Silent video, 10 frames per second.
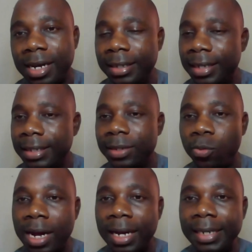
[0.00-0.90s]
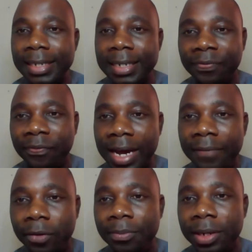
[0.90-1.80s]
And that is why this
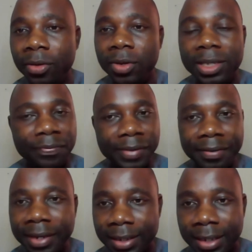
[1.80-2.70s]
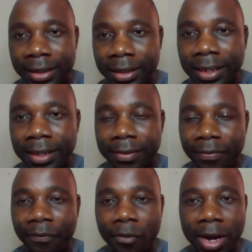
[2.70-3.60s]
5W is very essential
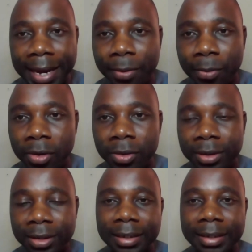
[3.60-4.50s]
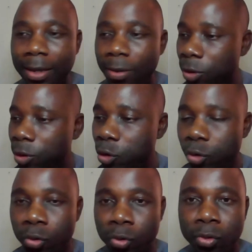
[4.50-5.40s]
for anyone that wants
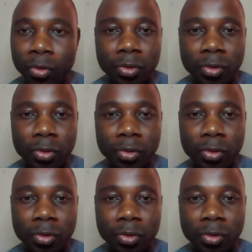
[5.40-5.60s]
to